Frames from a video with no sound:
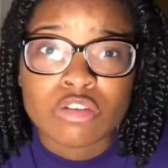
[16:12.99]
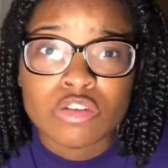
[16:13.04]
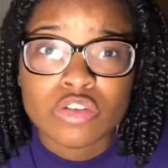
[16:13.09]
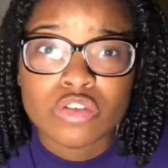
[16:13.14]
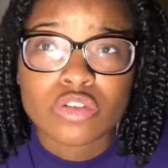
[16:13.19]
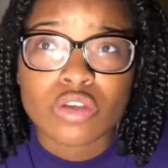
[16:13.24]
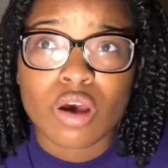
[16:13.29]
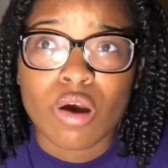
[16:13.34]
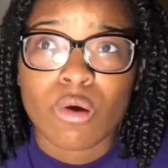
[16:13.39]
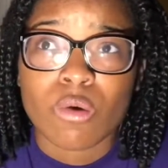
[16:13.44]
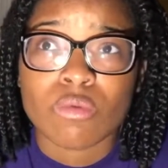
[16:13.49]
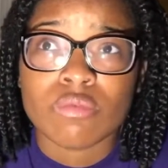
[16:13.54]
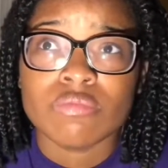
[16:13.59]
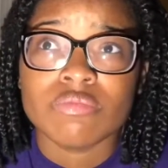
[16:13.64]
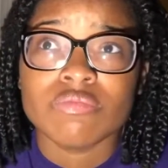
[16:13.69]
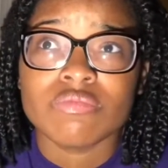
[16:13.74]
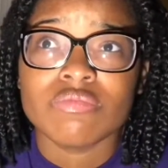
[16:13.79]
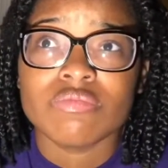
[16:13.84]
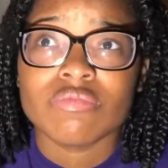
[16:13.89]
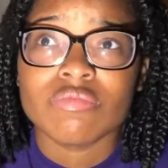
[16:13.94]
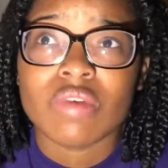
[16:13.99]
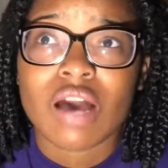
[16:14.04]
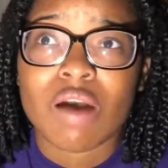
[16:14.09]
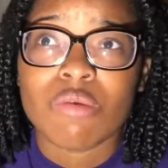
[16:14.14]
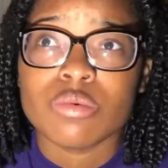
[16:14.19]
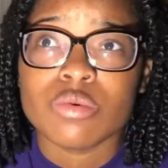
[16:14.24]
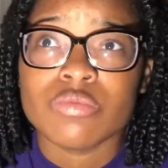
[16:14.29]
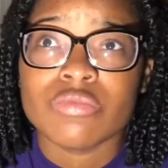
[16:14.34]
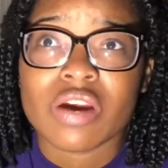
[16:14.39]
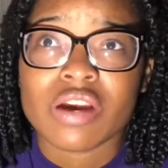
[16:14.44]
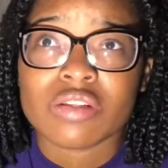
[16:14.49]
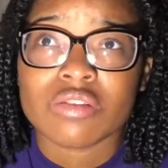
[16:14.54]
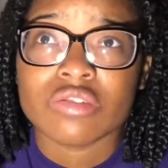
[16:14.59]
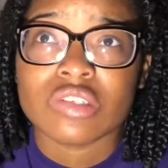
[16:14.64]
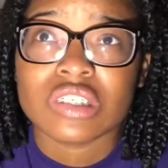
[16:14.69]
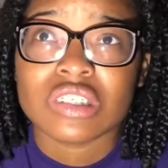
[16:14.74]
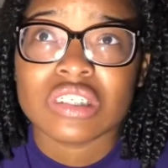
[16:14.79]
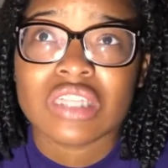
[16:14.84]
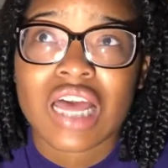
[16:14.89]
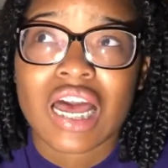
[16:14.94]
So I would rather
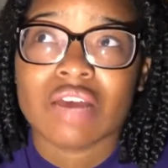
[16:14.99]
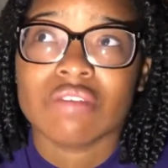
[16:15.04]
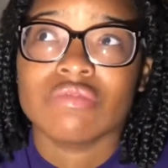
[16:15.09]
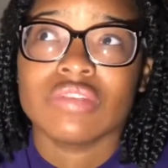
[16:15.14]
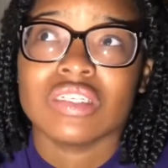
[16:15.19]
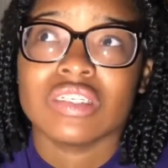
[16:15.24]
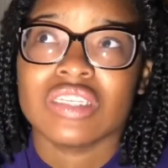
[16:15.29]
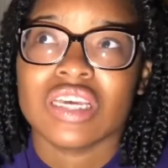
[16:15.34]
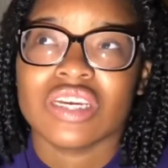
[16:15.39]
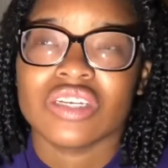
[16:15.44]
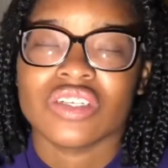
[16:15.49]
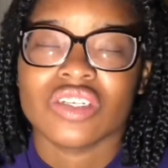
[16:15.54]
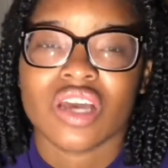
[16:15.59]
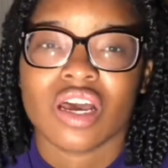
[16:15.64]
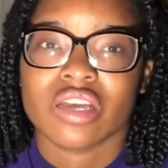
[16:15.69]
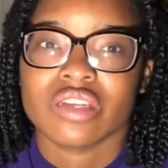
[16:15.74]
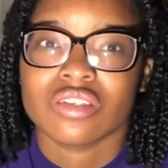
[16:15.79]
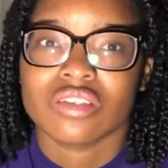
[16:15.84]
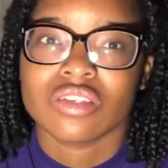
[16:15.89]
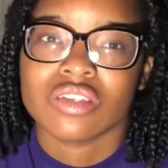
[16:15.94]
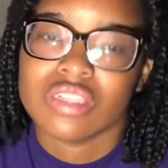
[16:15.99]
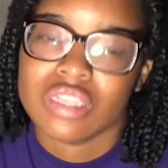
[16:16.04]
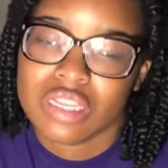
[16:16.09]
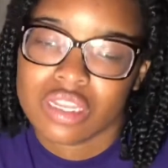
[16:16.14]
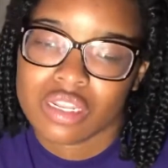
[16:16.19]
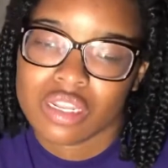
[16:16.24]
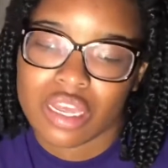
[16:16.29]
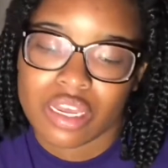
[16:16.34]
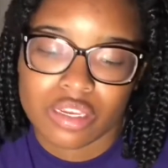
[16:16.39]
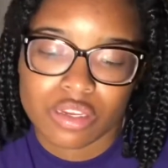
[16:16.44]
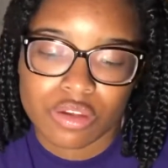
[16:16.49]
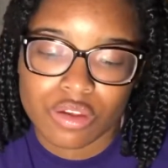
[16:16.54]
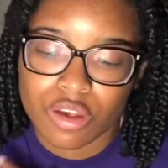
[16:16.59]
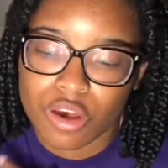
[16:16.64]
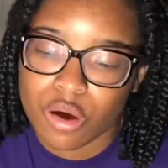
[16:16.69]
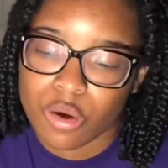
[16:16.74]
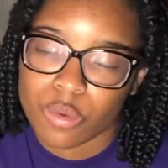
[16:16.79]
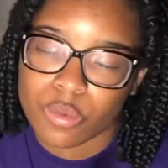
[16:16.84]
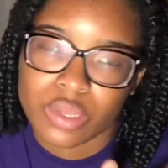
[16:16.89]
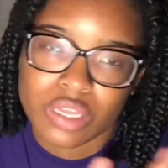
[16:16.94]
just have to take shots than like
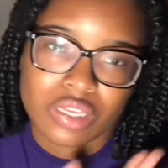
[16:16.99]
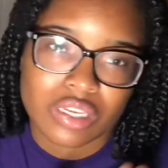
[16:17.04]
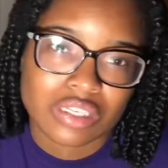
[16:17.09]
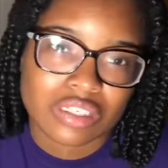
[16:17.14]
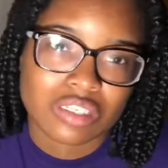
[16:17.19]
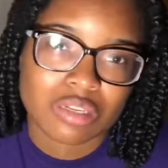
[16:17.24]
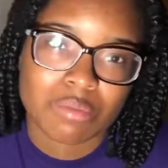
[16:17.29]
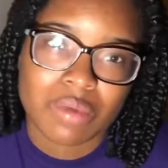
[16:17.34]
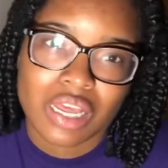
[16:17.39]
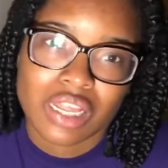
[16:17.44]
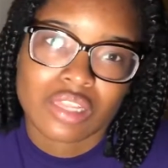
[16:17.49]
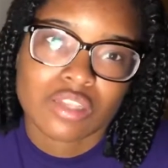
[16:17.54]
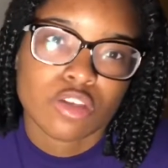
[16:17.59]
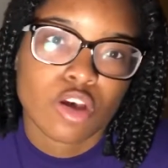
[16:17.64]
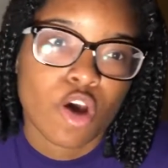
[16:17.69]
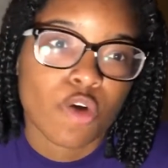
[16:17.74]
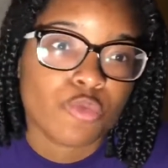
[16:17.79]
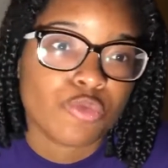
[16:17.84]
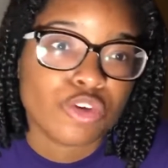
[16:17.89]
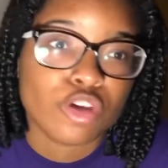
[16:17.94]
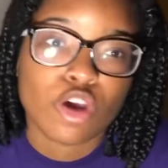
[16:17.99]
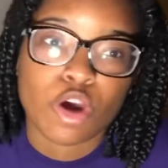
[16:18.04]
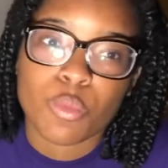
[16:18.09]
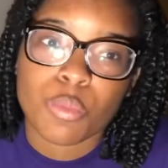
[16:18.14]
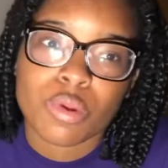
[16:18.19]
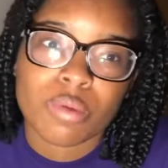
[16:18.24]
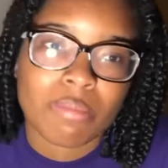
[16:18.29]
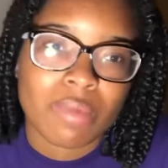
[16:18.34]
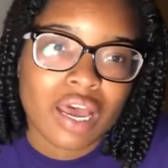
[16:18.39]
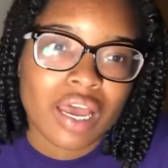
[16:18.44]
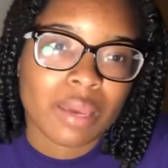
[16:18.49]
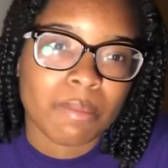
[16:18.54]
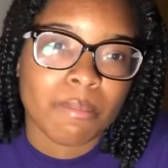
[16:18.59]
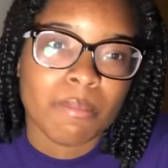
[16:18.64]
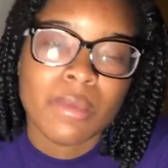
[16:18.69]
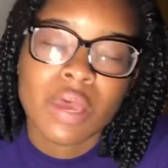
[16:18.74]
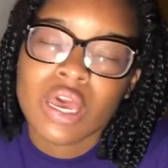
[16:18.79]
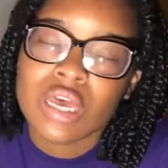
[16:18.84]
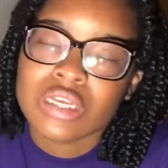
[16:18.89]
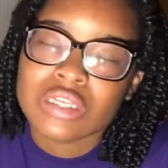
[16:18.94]
go and get somebody to reopen my
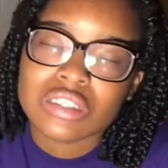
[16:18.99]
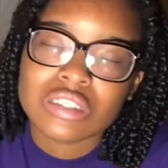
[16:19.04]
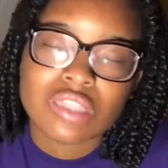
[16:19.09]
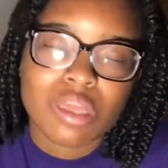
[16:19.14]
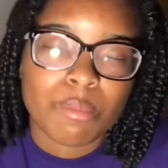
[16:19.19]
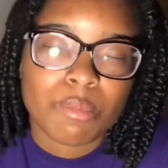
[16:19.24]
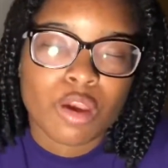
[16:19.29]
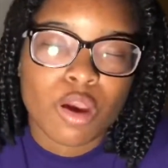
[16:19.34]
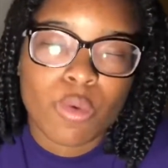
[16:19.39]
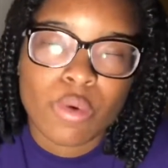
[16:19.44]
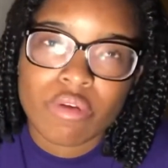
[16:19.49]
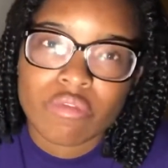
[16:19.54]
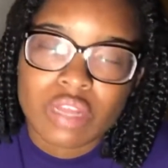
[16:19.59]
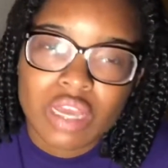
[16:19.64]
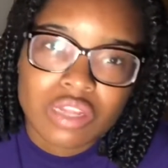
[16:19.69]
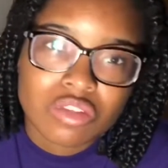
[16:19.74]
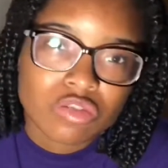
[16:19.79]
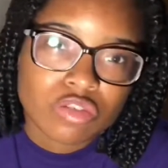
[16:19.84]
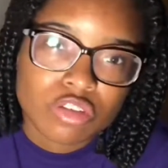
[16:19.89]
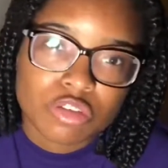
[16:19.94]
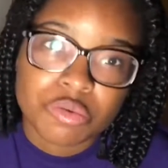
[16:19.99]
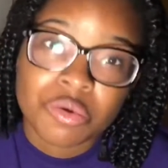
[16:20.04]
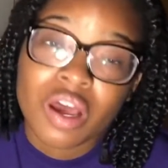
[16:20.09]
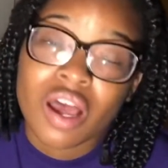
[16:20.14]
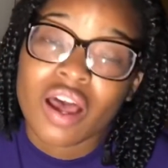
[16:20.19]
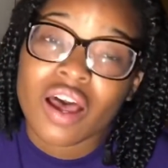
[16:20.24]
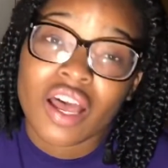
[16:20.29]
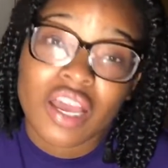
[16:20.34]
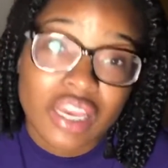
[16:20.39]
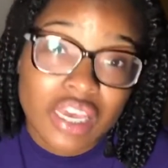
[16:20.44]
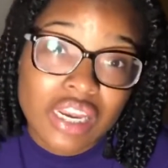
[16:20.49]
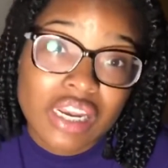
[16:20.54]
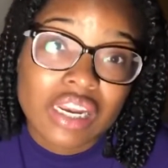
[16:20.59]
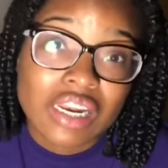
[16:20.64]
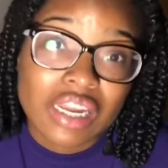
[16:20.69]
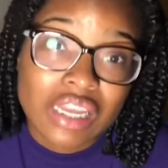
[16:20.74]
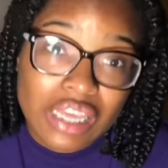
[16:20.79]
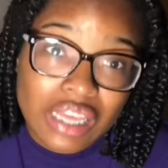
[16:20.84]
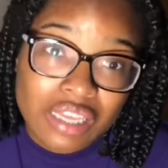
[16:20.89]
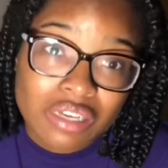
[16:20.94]
stomach or whatever they have to do again
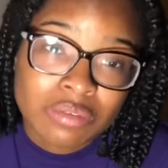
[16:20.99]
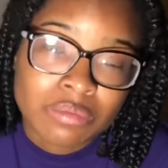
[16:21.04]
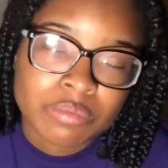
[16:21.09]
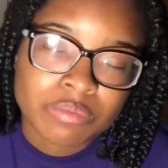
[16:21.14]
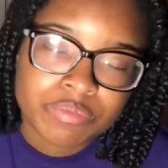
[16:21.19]
and again,